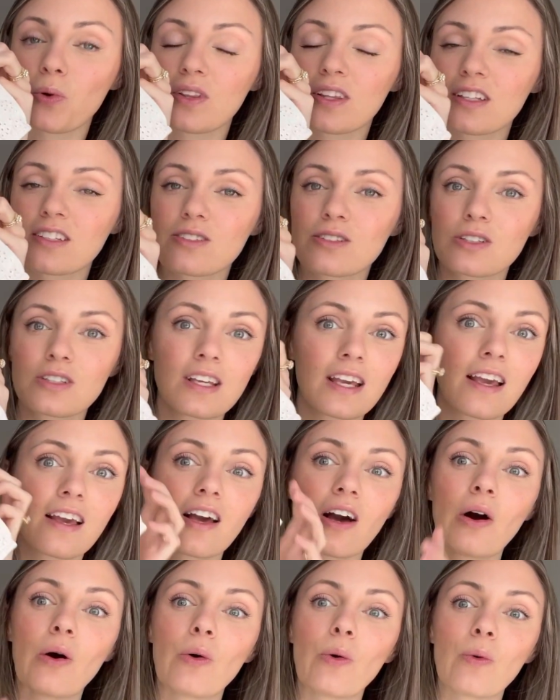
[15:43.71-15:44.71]
This can
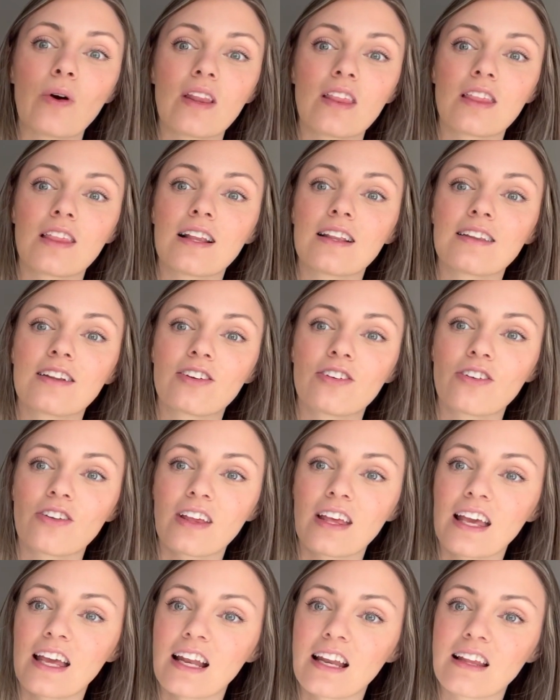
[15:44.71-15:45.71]
go with
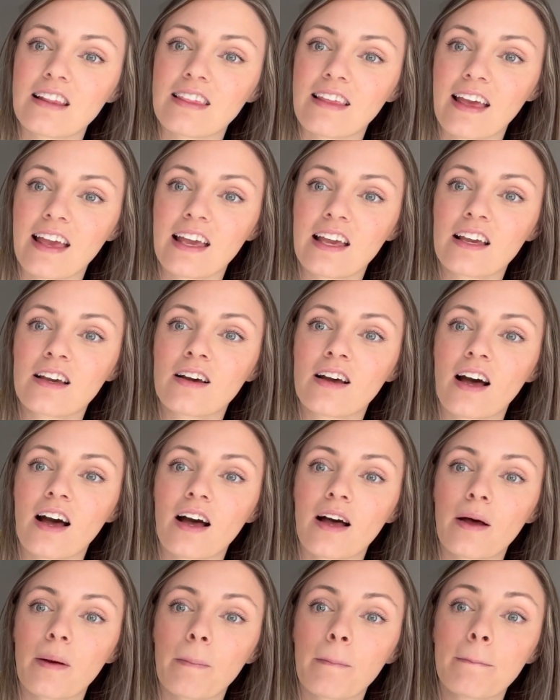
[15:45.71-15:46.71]
literally anything,
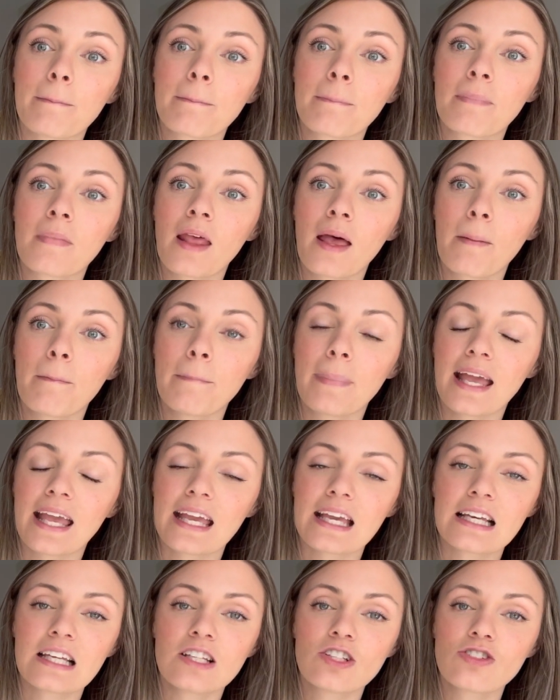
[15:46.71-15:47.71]
um,
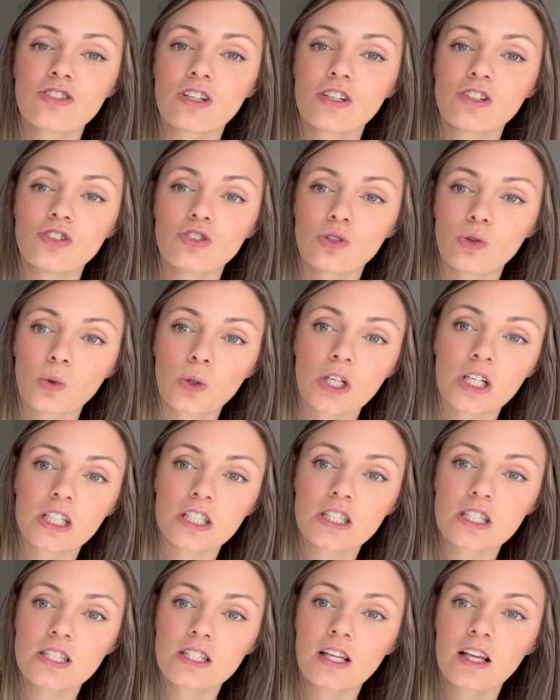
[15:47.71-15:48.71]
pants,
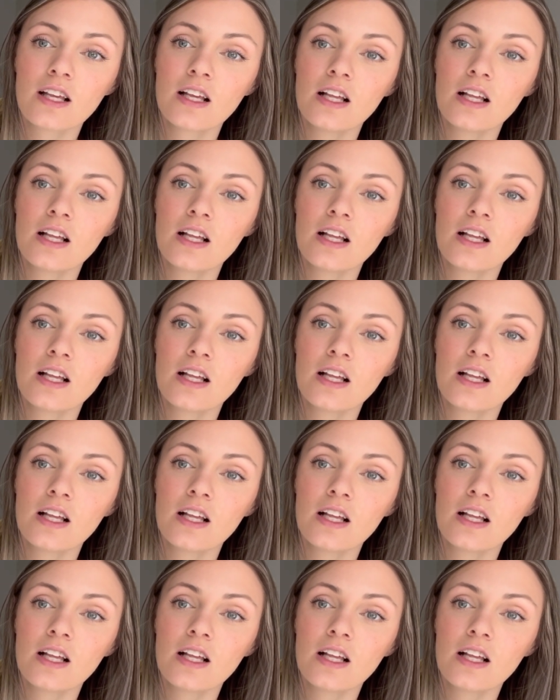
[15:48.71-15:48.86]
shorts,